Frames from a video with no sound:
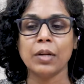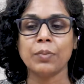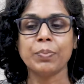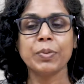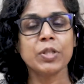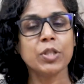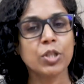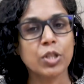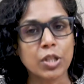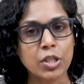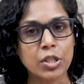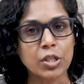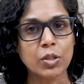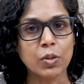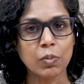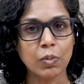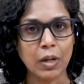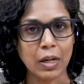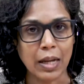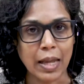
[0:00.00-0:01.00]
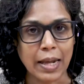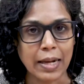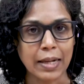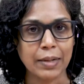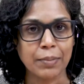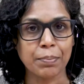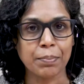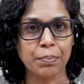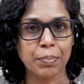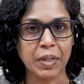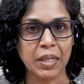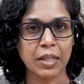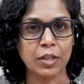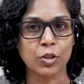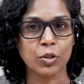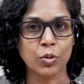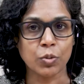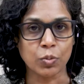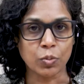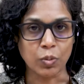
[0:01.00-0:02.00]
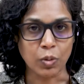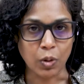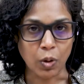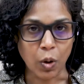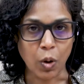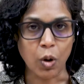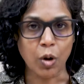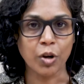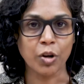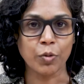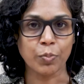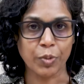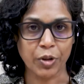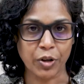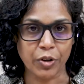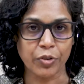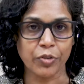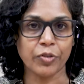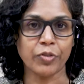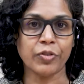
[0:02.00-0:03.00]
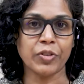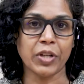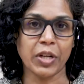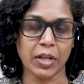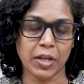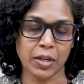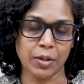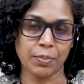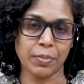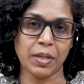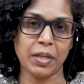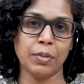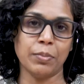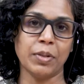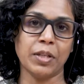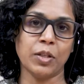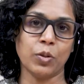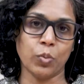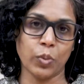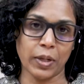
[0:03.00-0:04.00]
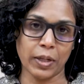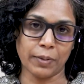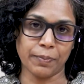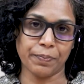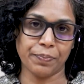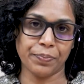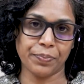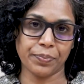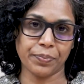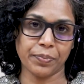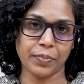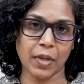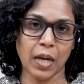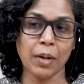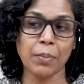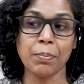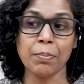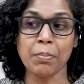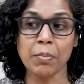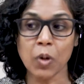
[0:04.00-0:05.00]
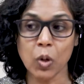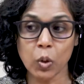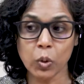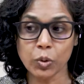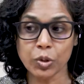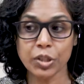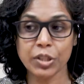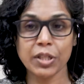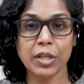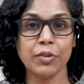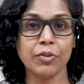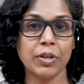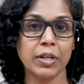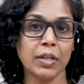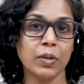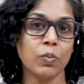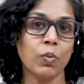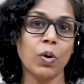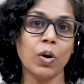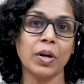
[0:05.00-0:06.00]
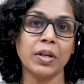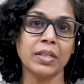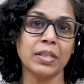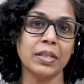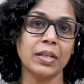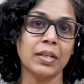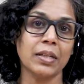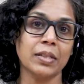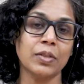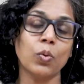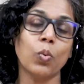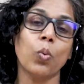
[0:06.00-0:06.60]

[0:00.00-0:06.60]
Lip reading: But just don't let it be too long a period of time in between. At most, I really want is a